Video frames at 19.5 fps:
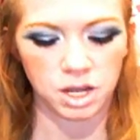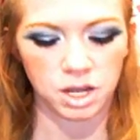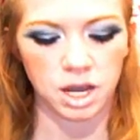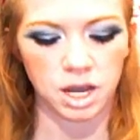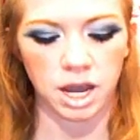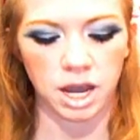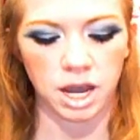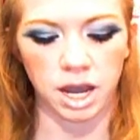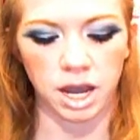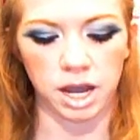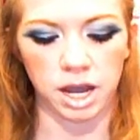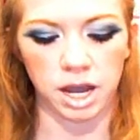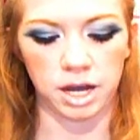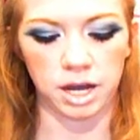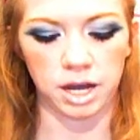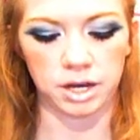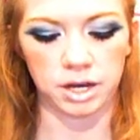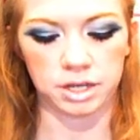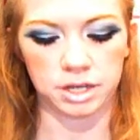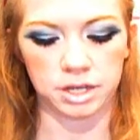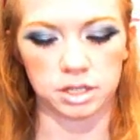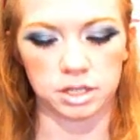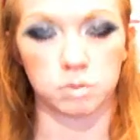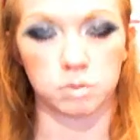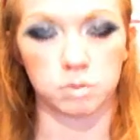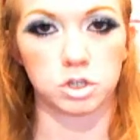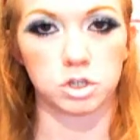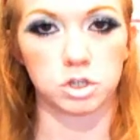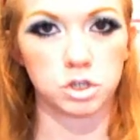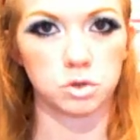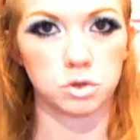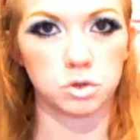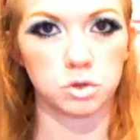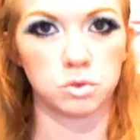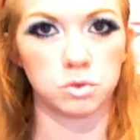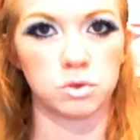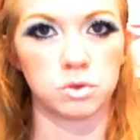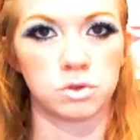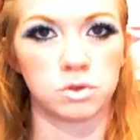And number two,
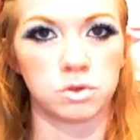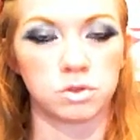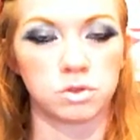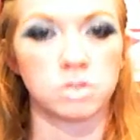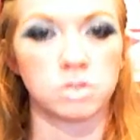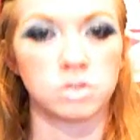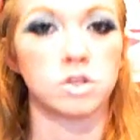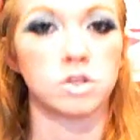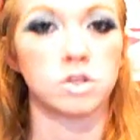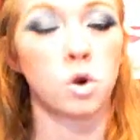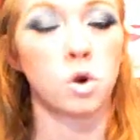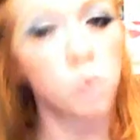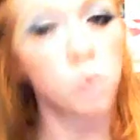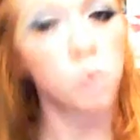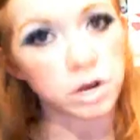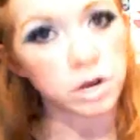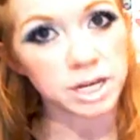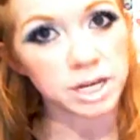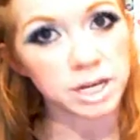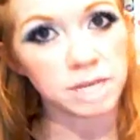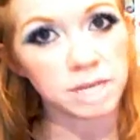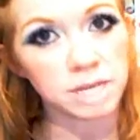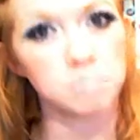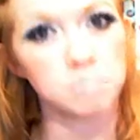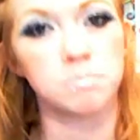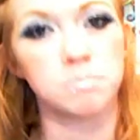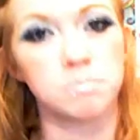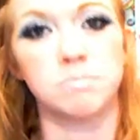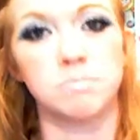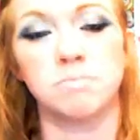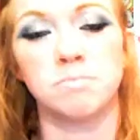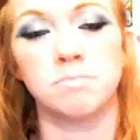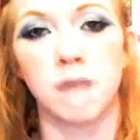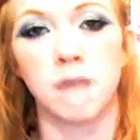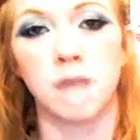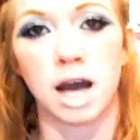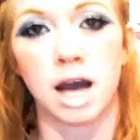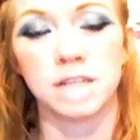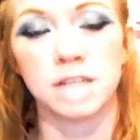don't worry,
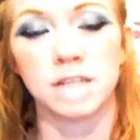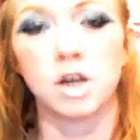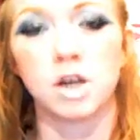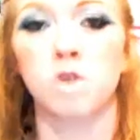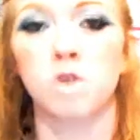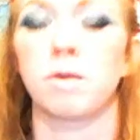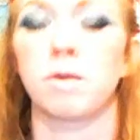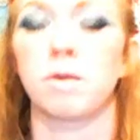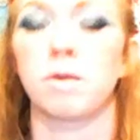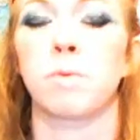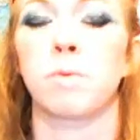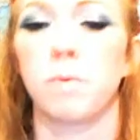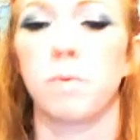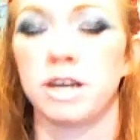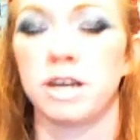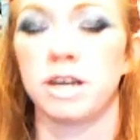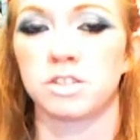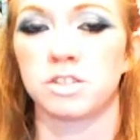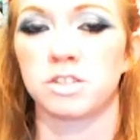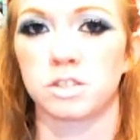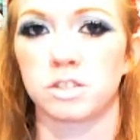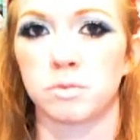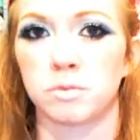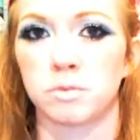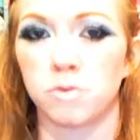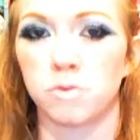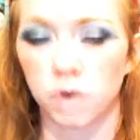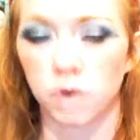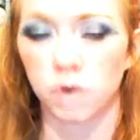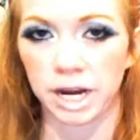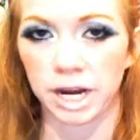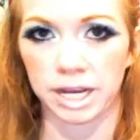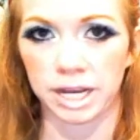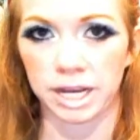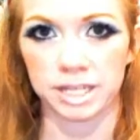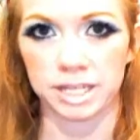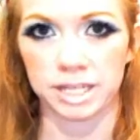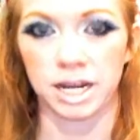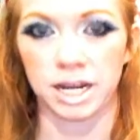I had talked to my professor
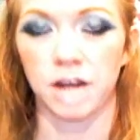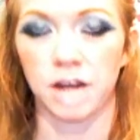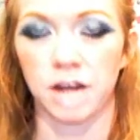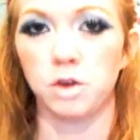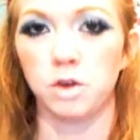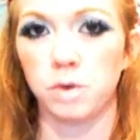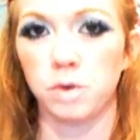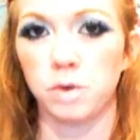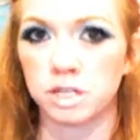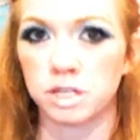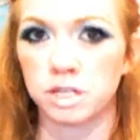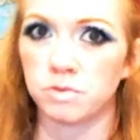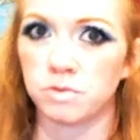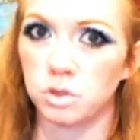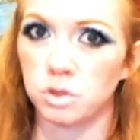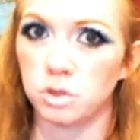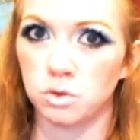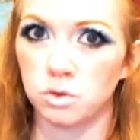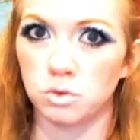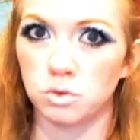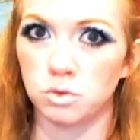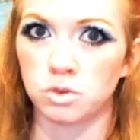beforehand and I knew his views